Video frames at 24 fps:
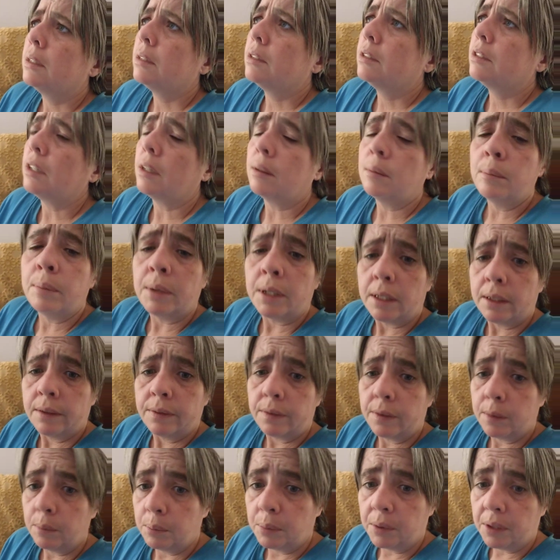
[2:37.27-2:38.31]
jump
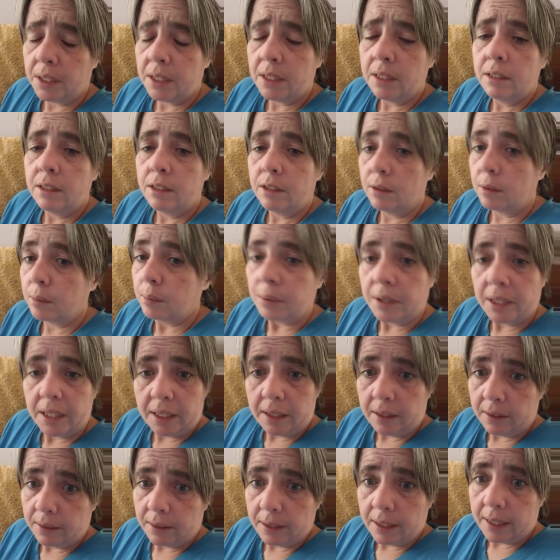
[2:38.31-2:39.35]
off a bridge, you'll
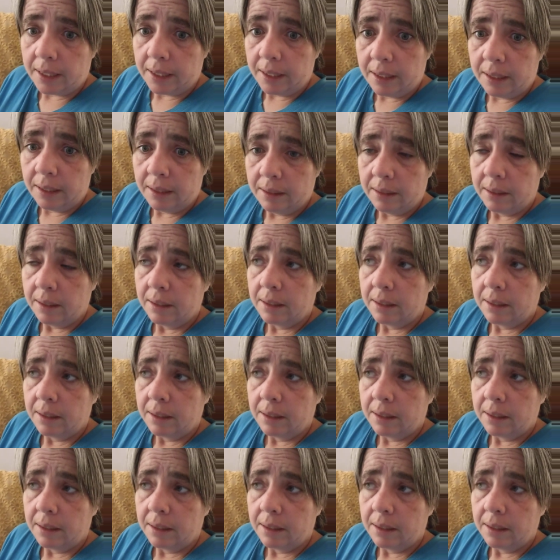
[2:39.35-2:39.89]
break your leg.